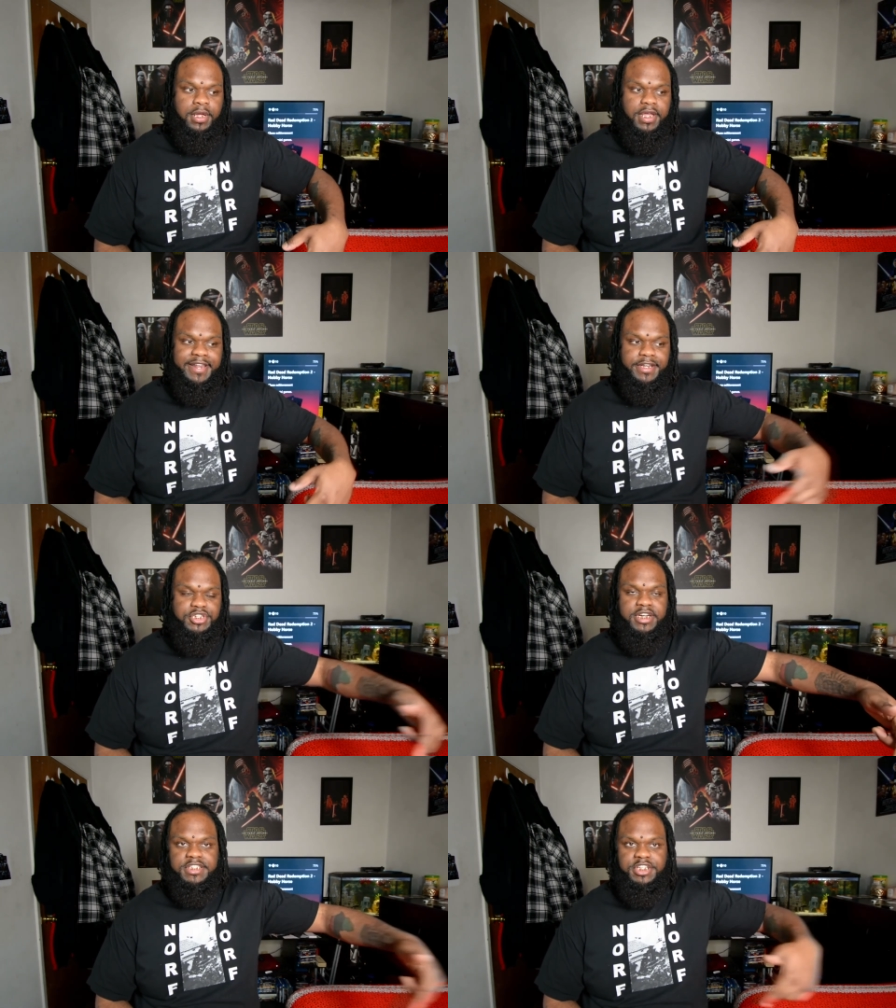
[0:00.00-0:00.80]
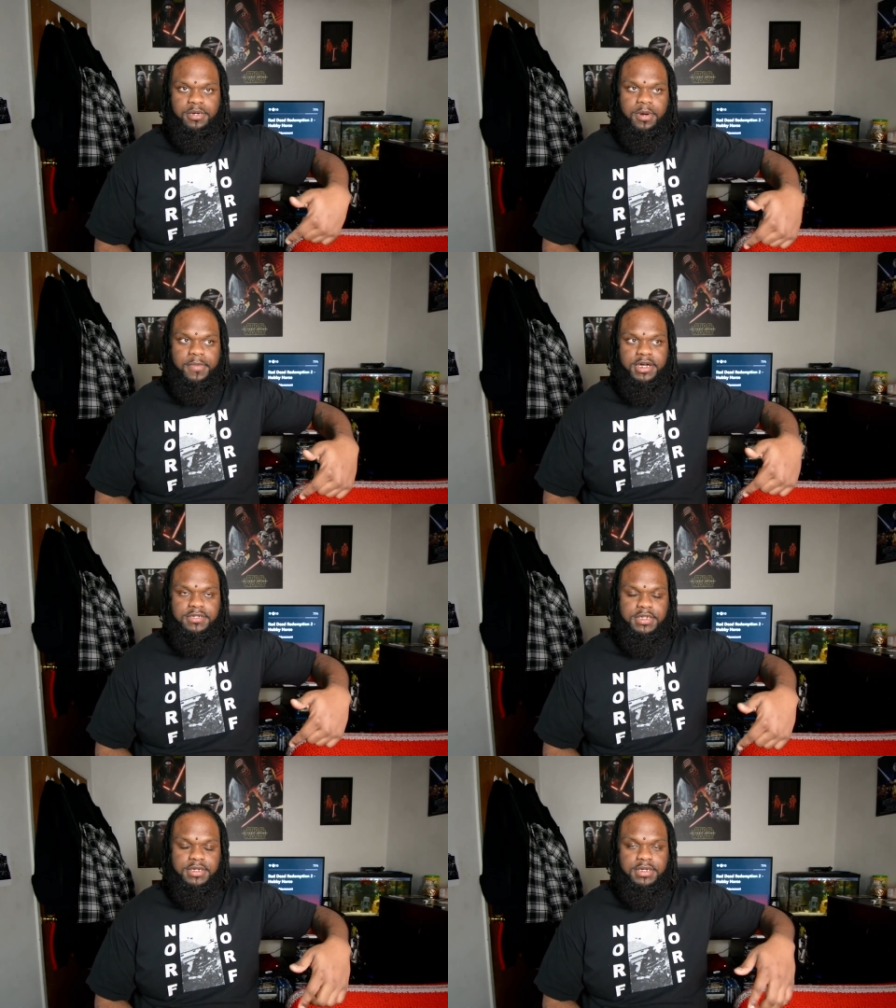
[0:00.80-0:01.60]
and they try to shit on my model.
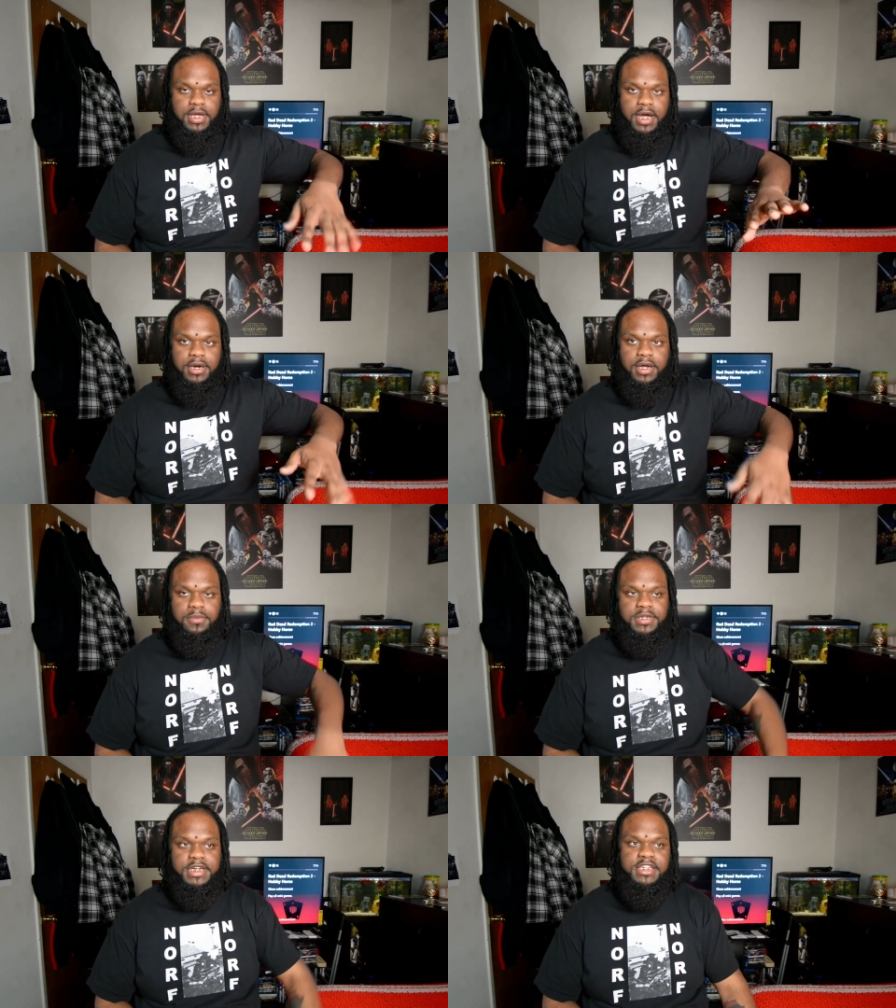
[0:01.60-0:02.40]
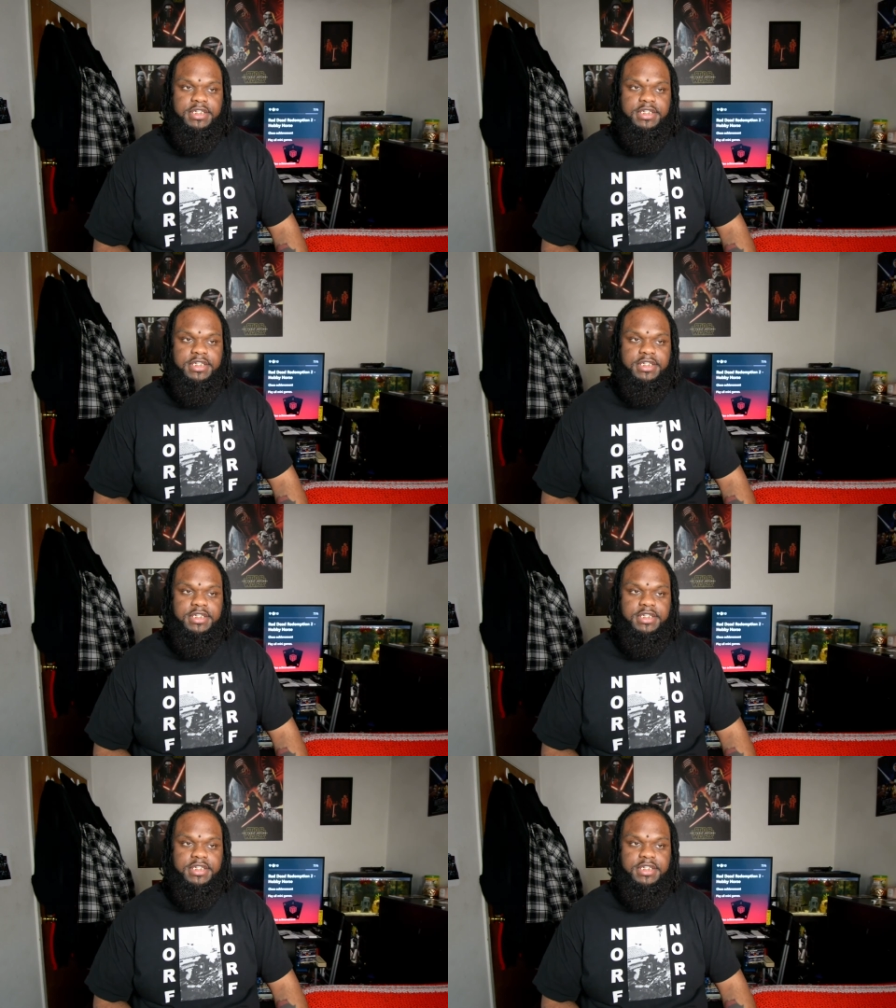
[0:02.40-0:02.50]
I don't.